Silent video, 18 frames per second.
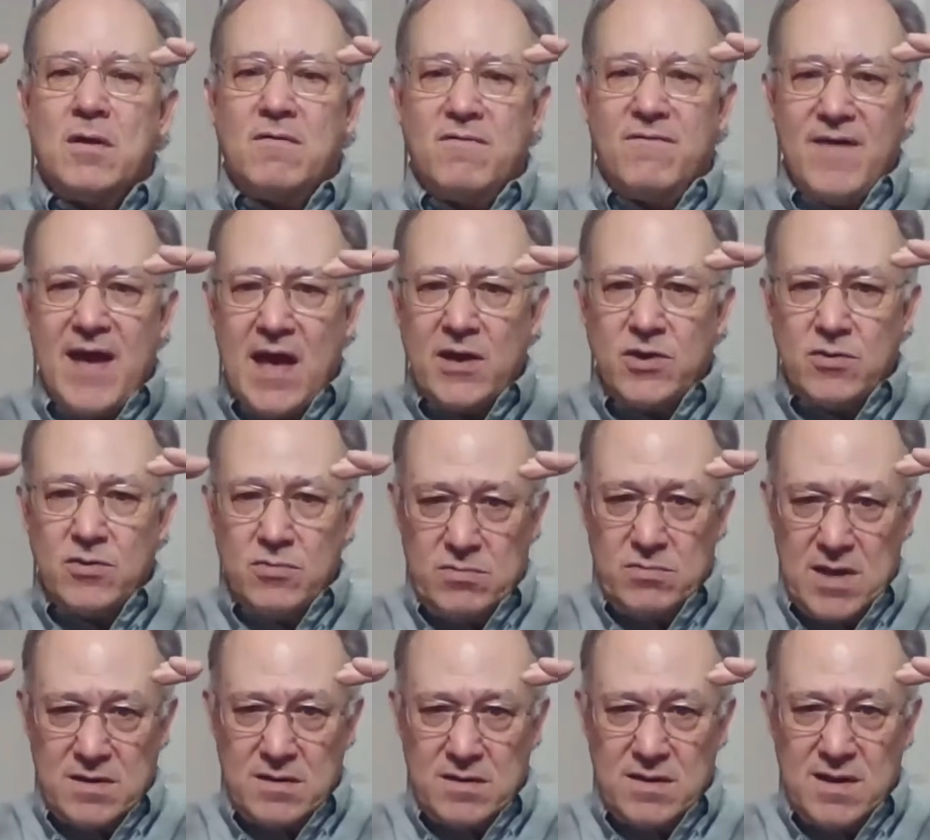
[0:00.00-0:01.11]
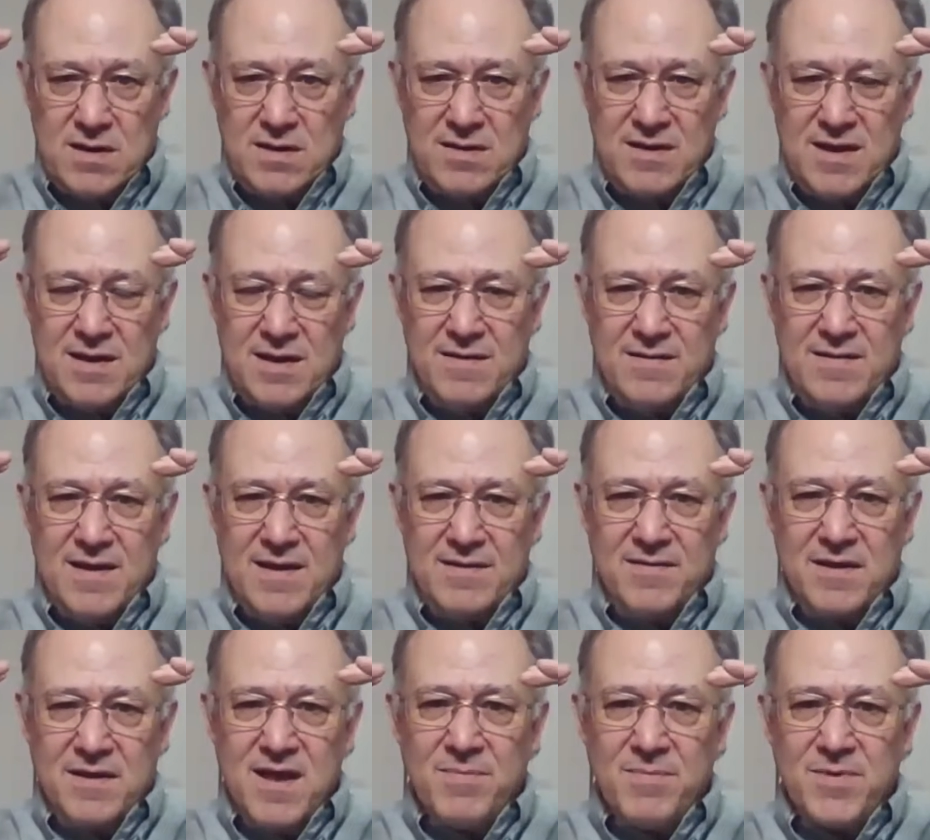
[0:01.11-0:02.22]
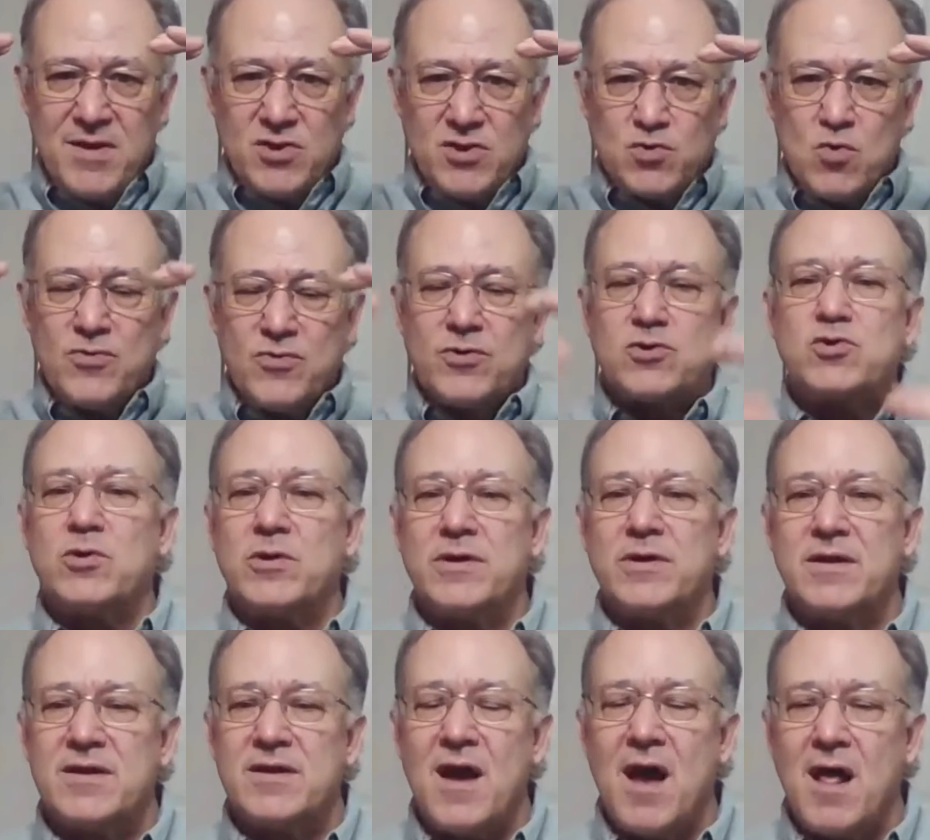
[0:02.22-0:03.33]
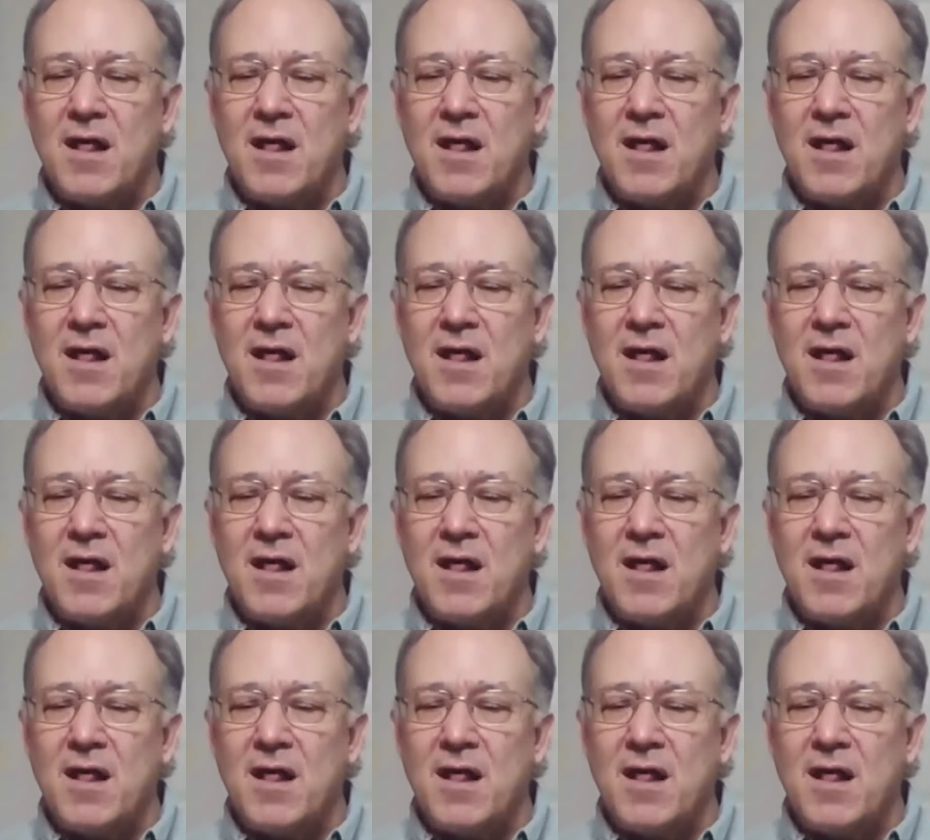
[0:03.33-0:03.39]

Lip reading: value, that the company is worth $1 trillion.